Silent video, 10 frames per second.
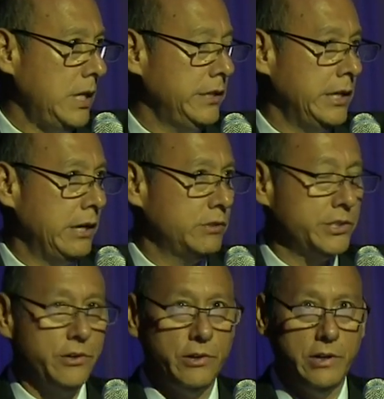and then I
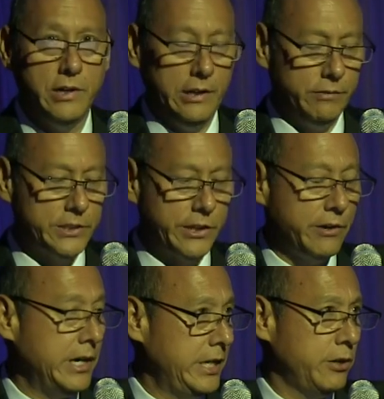was, year, I was
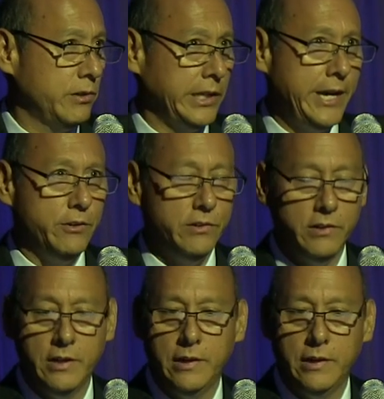there a year later,